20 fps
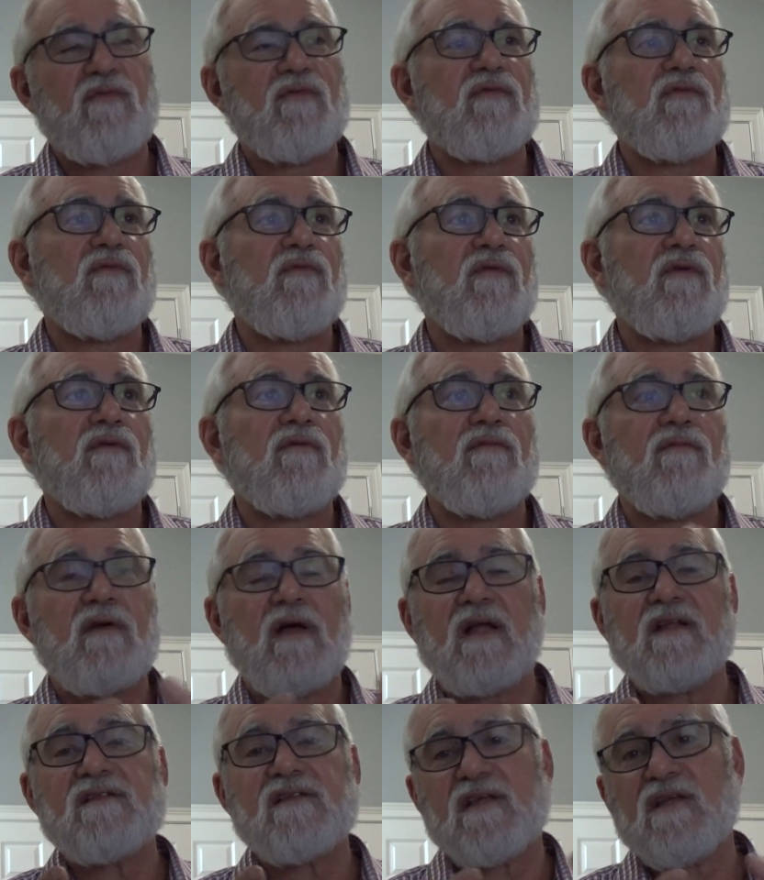Well,
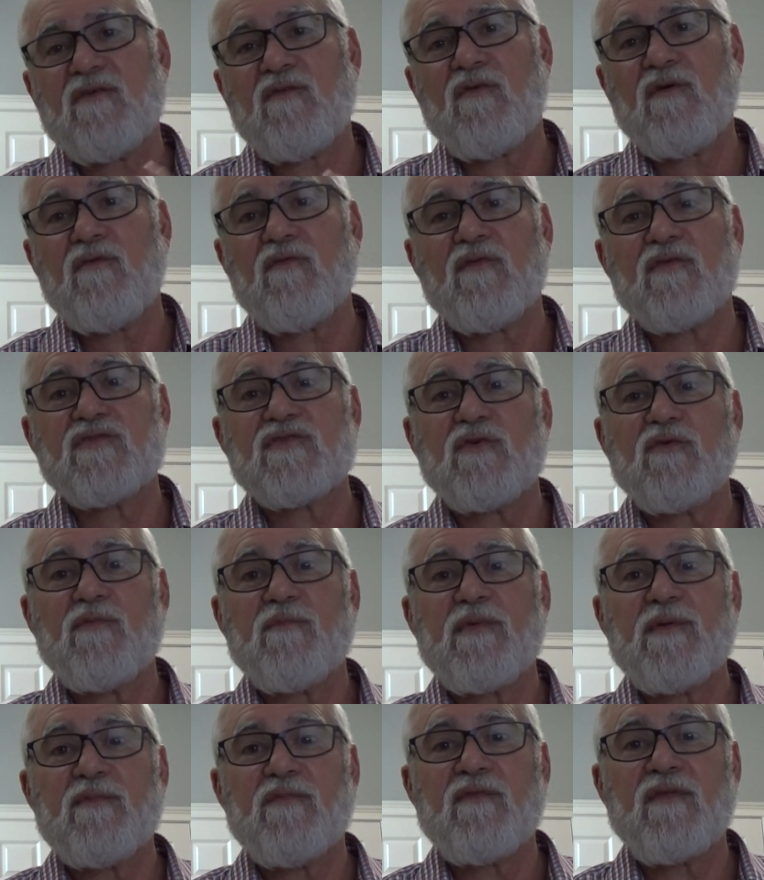I'll tell you what, we're showing
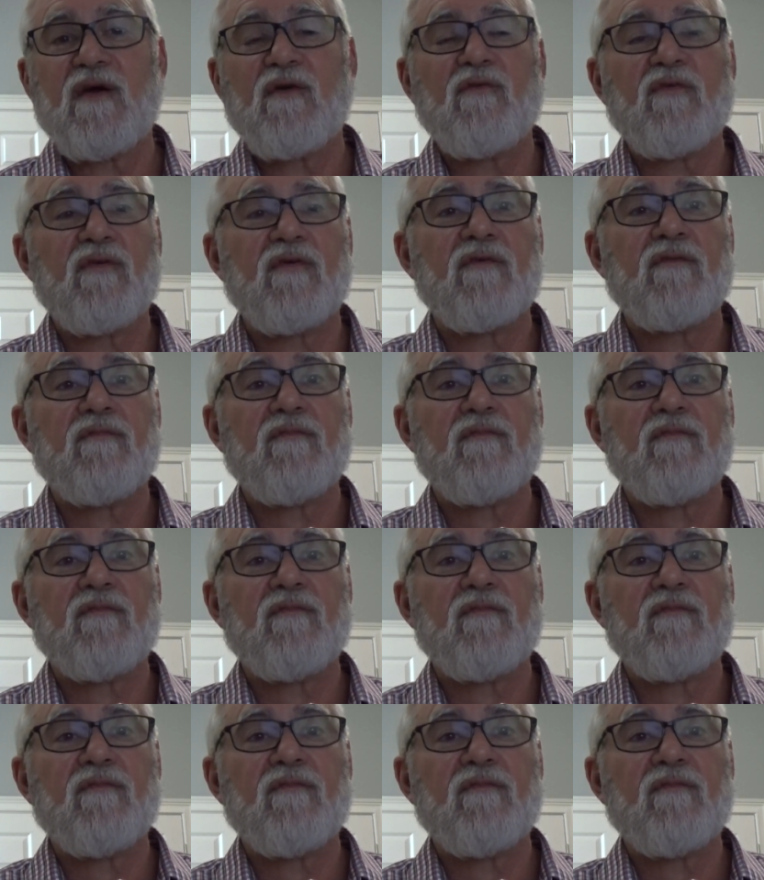people that we're